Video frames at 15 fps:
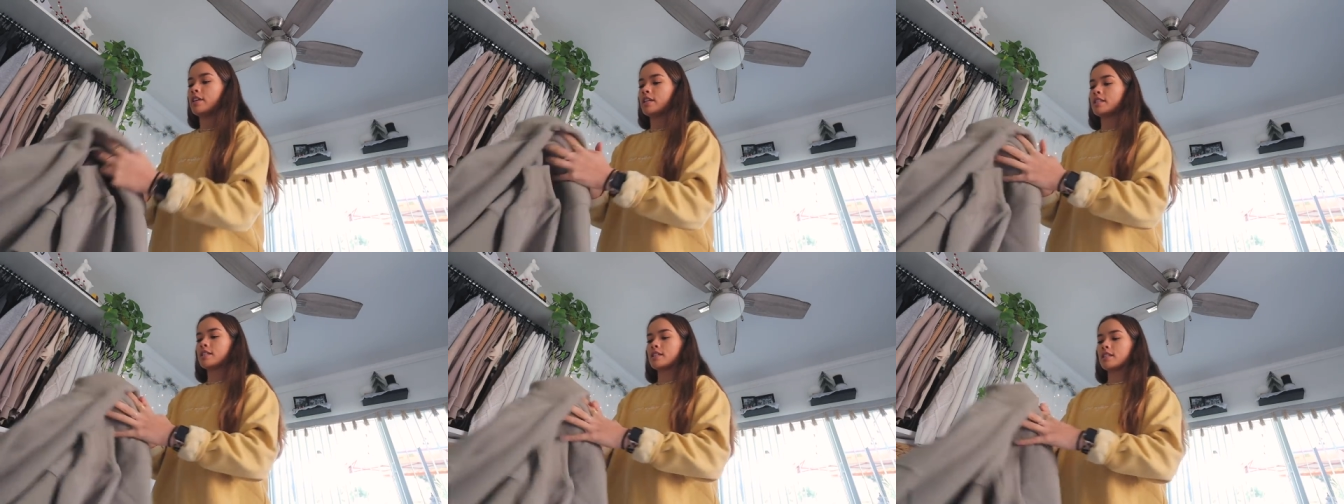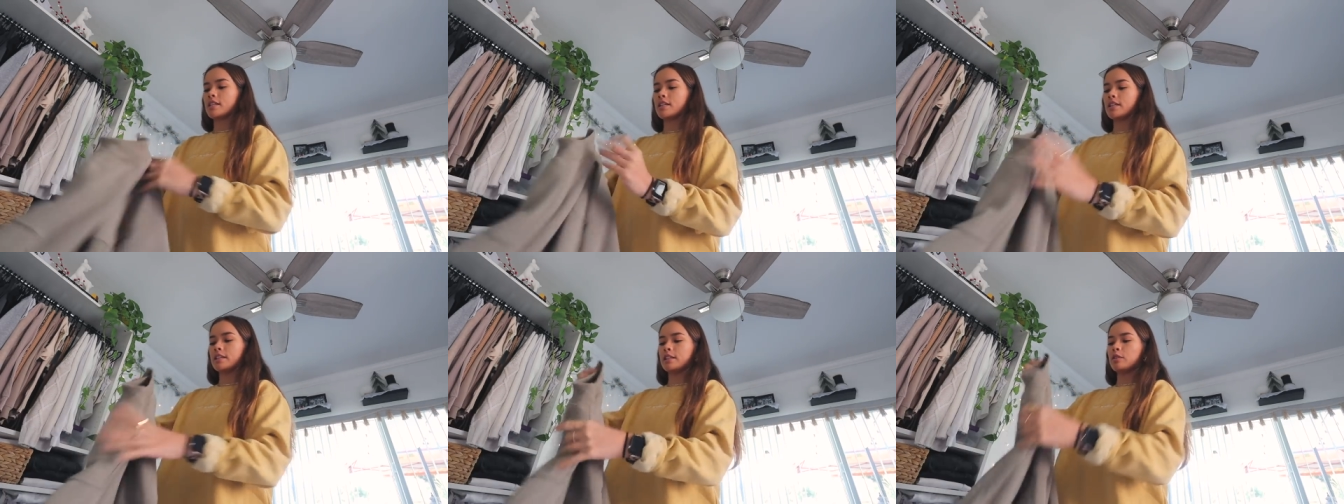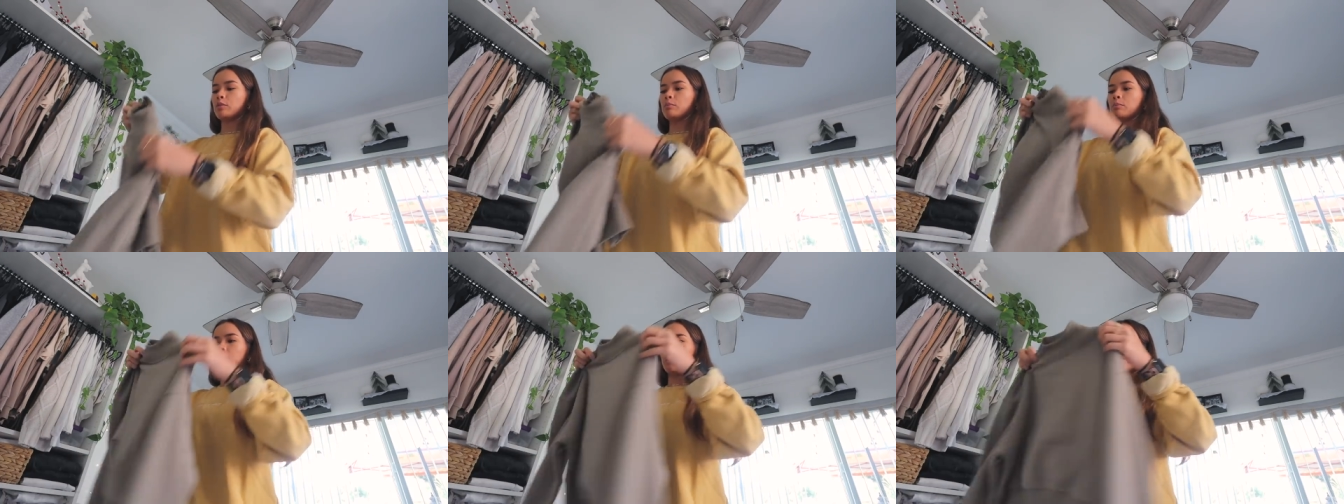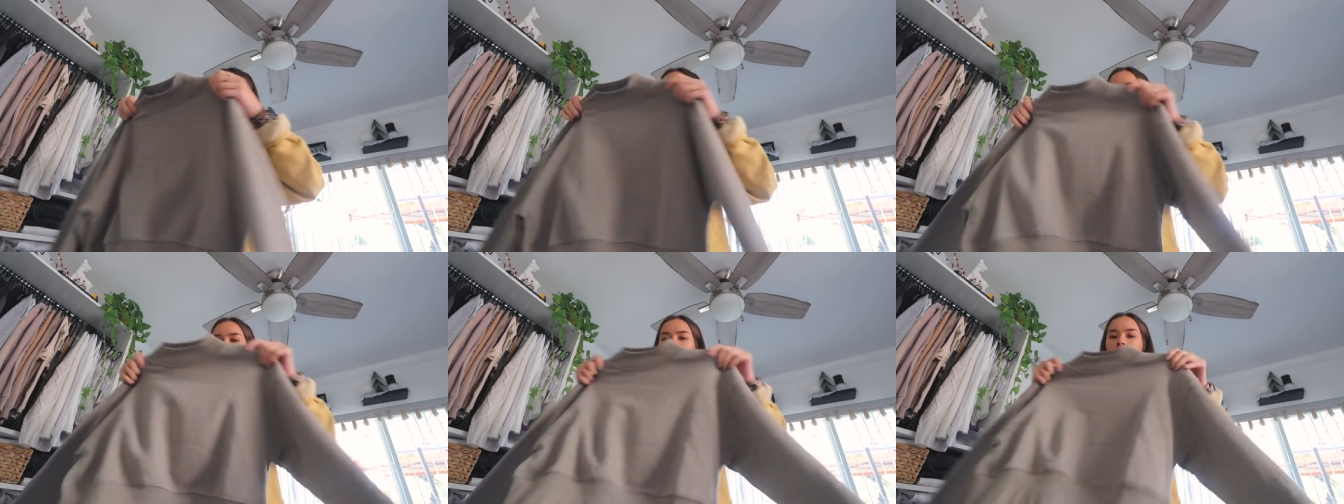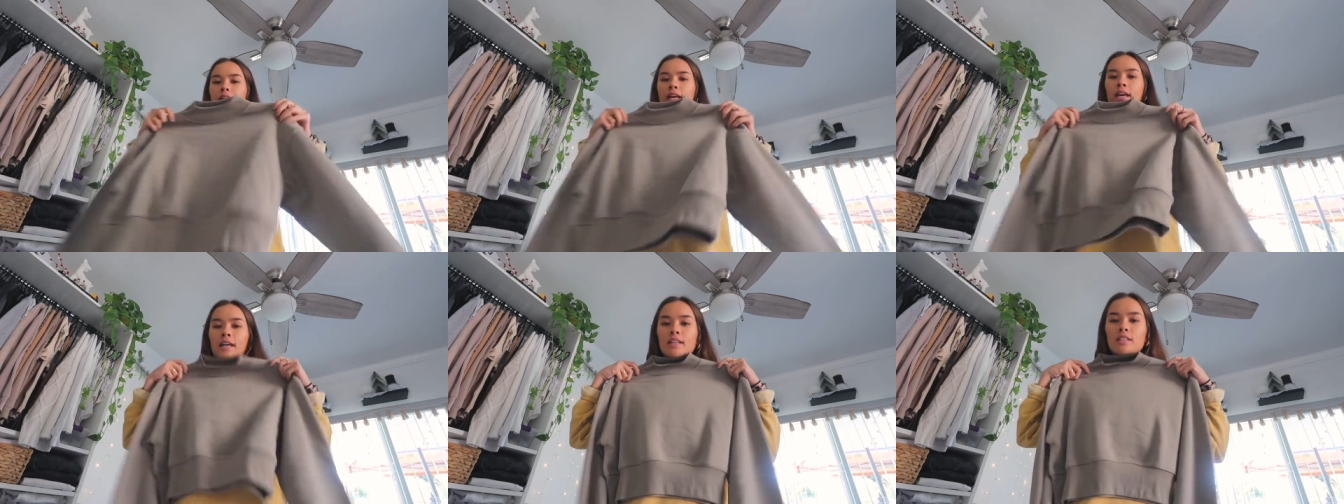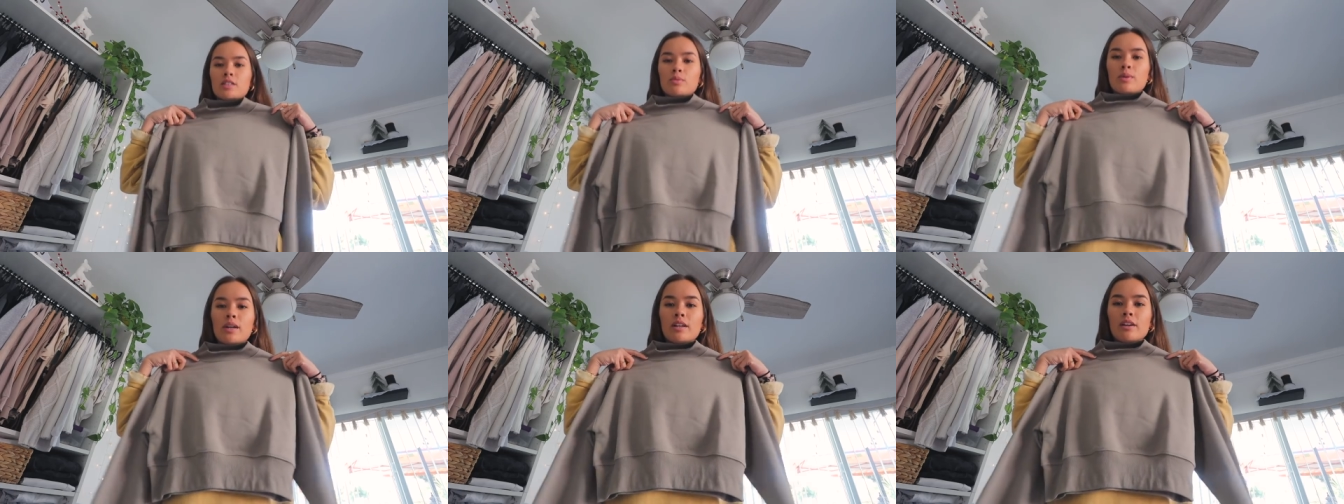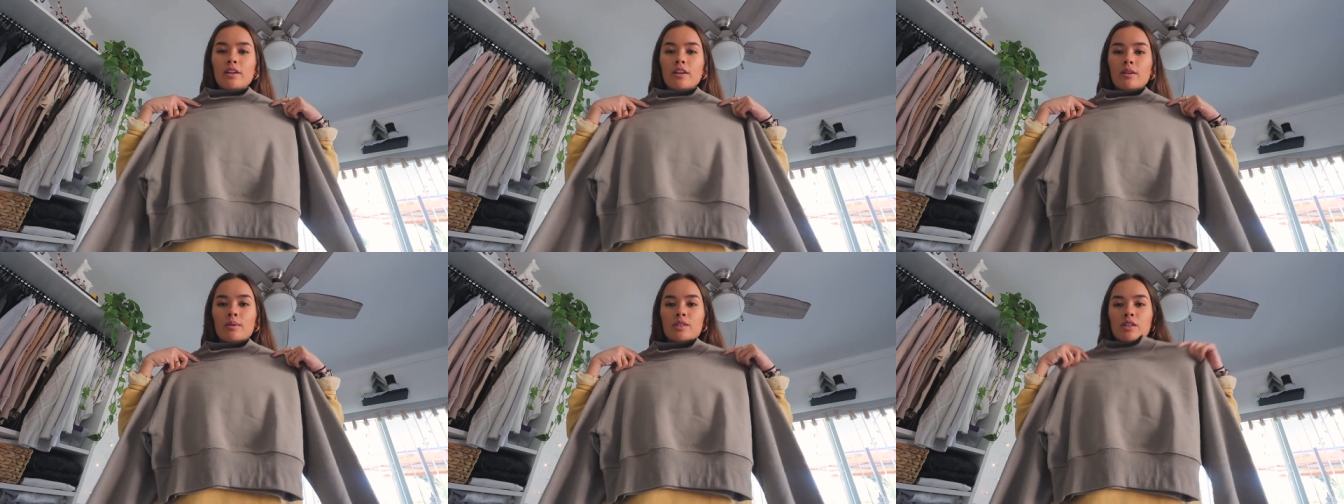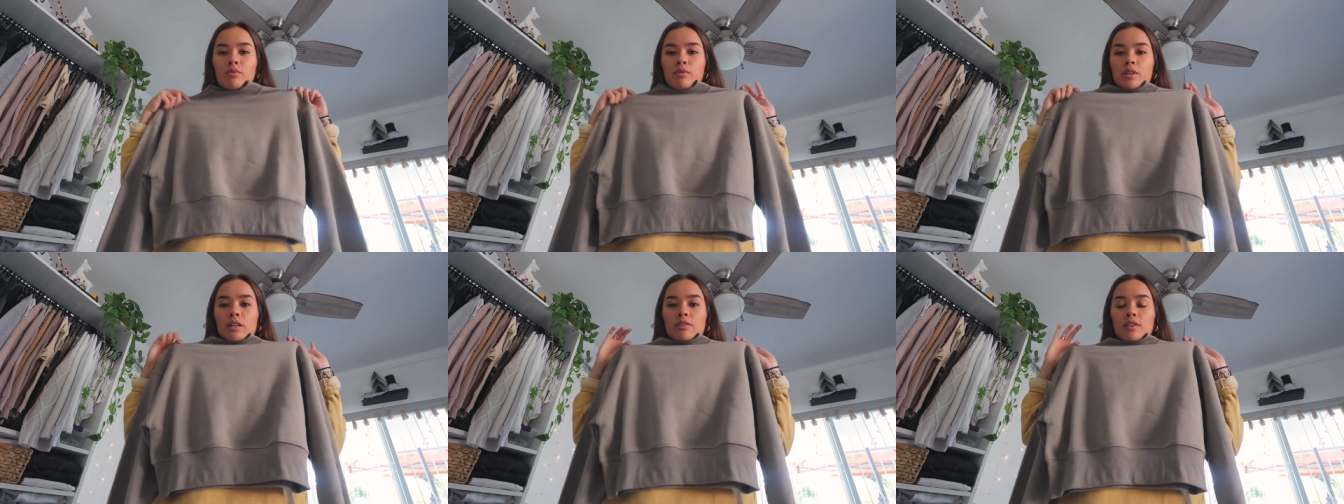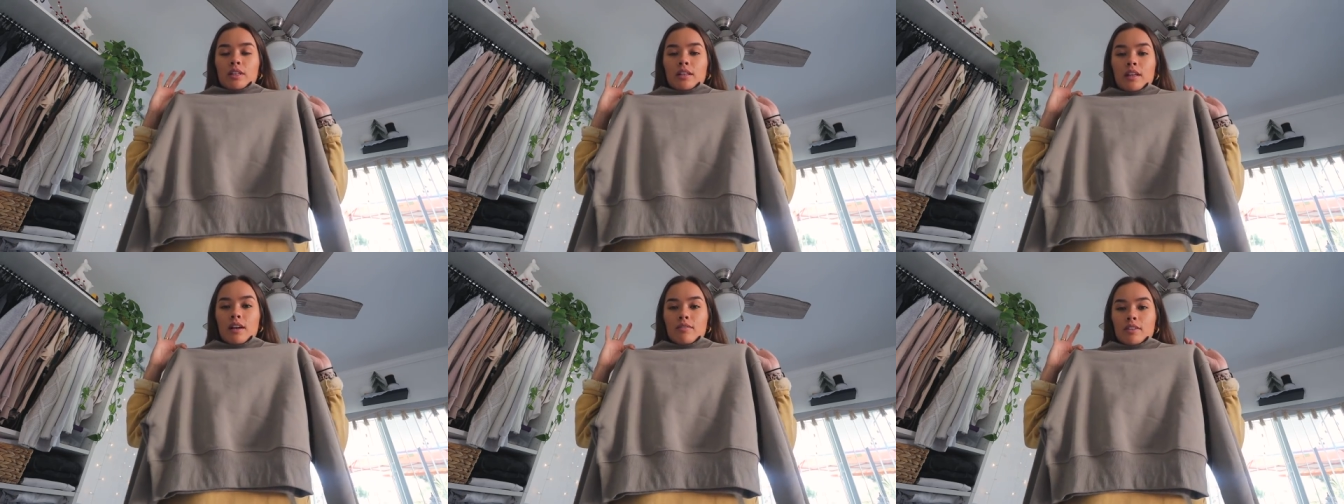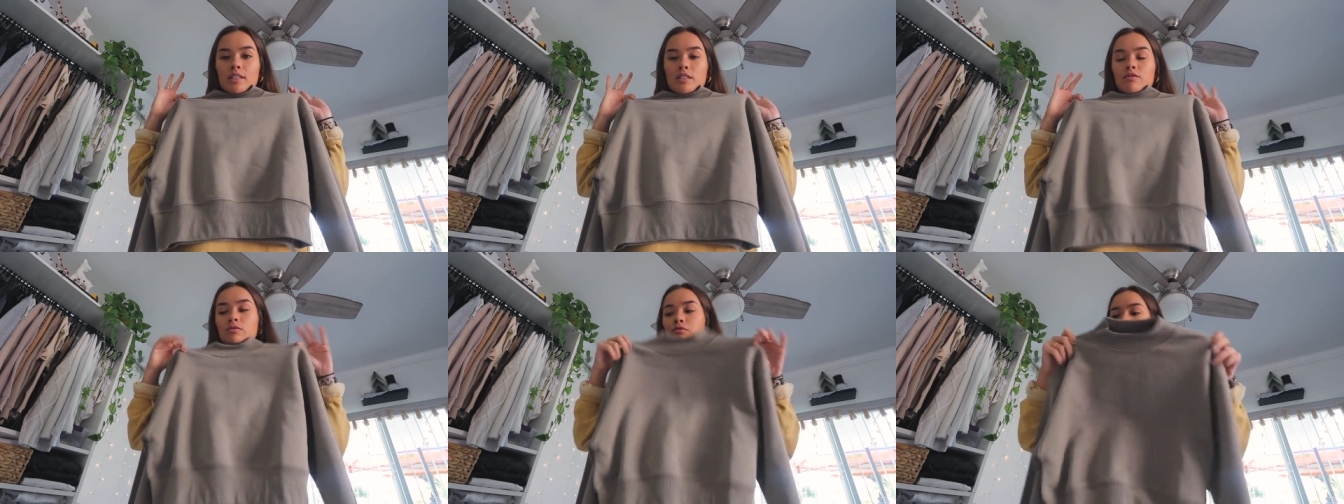this little mock neck sweater, which I really, really love. This is from